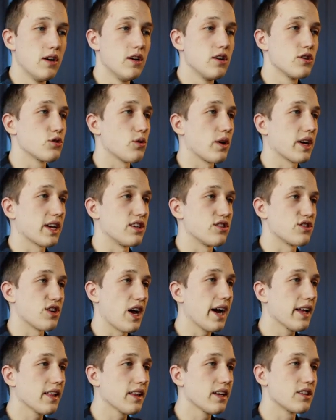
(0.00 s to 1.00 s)
So I can just
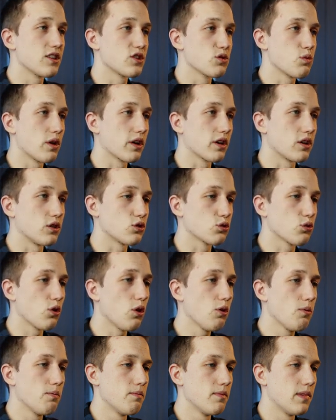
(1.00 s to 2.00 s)
highlight this one
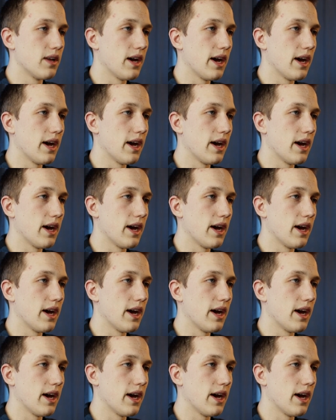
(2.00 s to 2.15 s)
control,